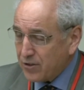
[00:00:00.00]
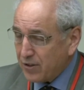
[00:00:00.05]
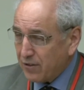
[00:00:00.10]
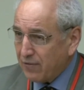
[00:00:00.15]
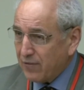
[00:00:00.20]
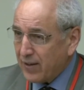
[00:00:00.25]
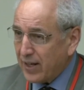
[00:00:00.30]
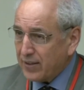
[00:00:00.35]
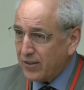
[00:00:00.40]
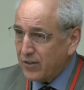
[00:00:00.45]
the
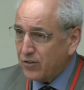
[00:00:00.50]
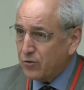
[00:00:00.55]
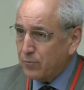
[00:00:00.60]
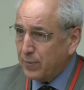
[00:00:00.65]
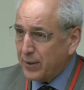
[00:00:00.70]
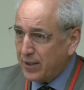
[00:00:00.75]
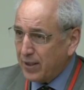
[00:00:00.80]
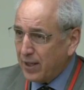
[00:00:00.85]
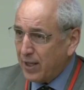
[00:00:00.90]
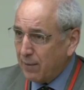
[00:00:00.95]
fact that it's
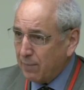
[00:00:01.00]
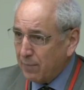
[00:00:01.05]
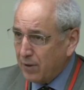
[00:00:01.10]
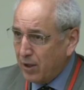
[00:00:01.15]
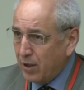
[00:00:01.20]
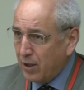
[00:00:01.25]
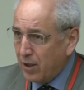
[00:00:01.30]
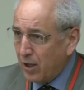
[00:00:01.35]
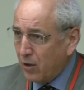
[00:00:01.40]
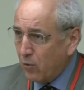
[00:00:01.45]
become
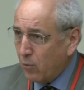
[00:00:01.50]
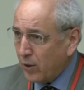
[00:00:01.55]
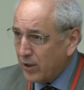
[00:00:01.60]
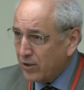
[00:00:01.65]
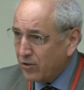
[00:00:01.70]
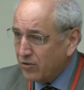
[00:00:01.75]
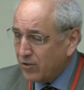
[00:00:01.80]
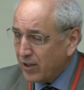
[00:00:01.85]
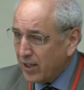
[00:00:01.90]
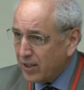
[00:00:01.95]
a
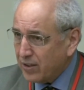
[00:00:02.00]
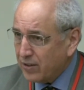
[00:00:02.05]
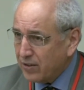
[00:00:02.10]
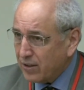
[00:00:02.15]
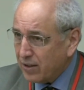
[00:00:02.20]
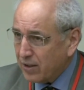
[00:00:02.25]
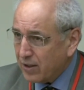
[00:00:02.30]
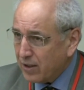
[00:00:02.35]
one-state